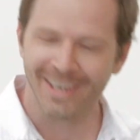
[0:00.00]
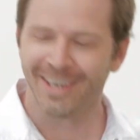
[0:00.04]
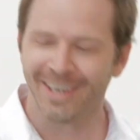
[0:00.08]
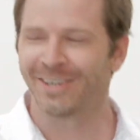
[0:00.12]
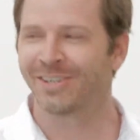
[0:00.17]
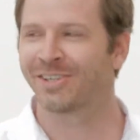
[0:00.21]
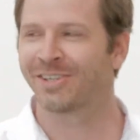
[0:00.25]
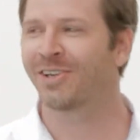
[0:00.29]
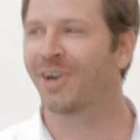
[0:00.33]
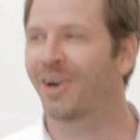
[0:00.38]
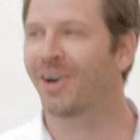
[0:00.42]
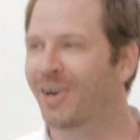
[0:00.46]

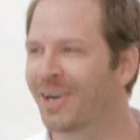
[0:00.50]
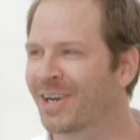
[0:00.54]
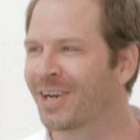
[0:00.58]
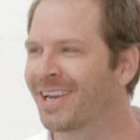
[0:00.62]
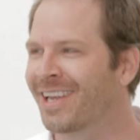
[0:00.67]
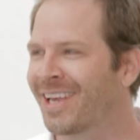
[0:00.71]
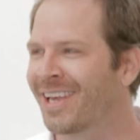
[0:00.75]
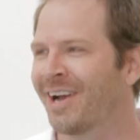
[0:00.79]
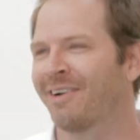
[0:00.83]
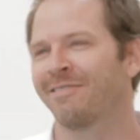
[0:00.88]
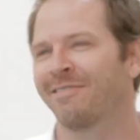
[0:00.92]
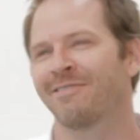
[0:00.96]

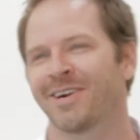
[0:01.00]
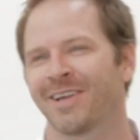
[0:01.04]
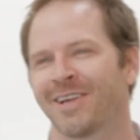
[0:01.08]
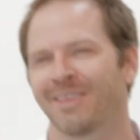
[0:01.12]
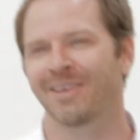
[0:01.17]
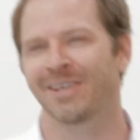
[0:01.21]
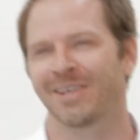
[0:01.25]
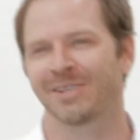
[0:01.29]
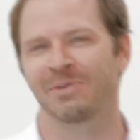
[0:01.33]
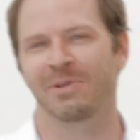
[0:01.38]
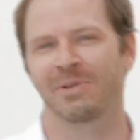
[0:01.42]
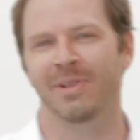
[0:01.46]
start covering
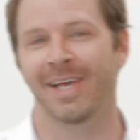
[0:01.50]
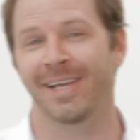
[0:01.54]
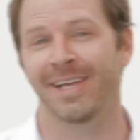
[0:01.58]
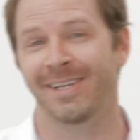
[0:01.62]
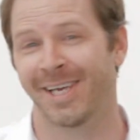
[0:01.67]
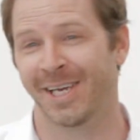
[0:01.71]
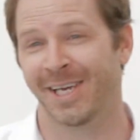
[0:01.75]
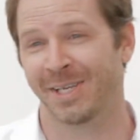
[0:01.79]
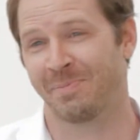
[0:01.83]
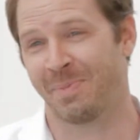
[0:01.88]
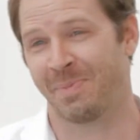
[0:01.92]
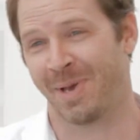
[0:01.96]
things with
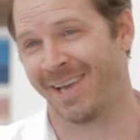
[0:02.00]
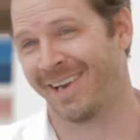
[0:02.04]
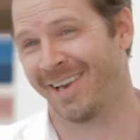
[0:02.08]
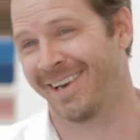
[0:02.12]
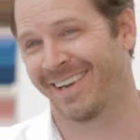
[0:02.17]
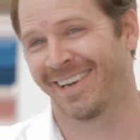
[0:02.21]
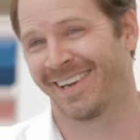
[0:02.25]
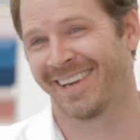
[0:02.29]
latex paint.